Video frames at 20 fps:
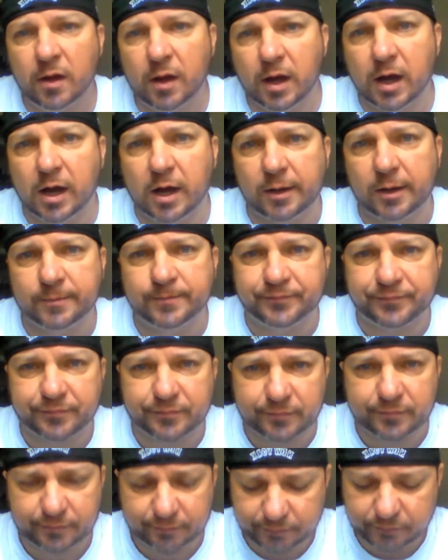
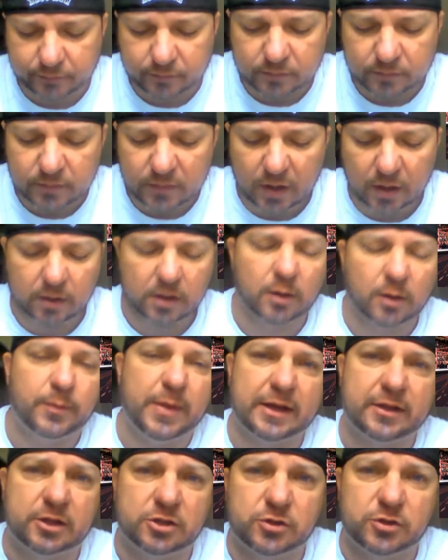Come
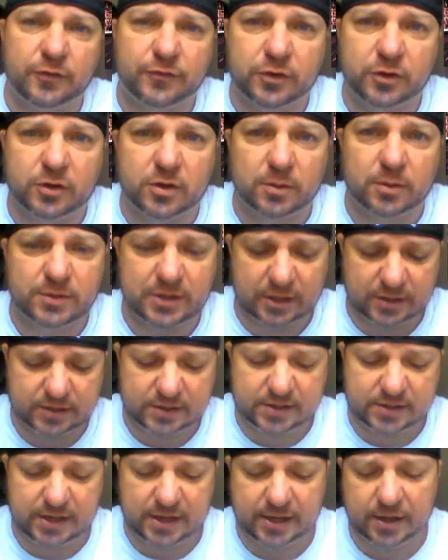back to Drifter, comes out
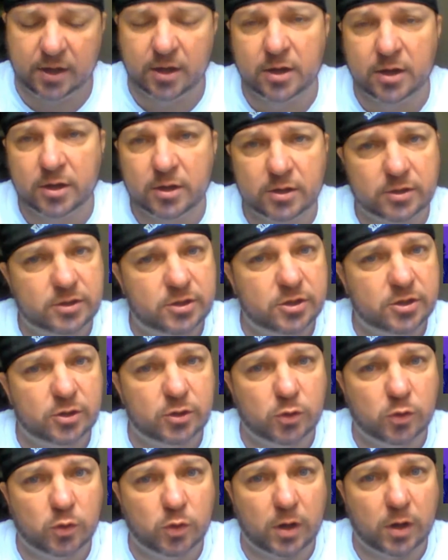to sing
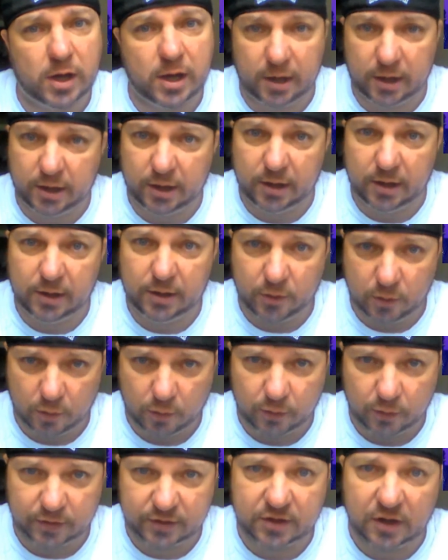to a
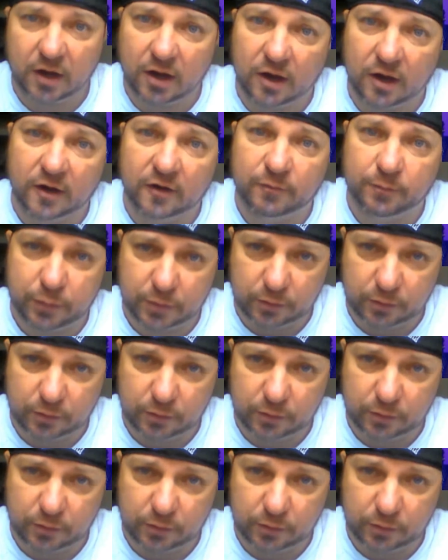chorus of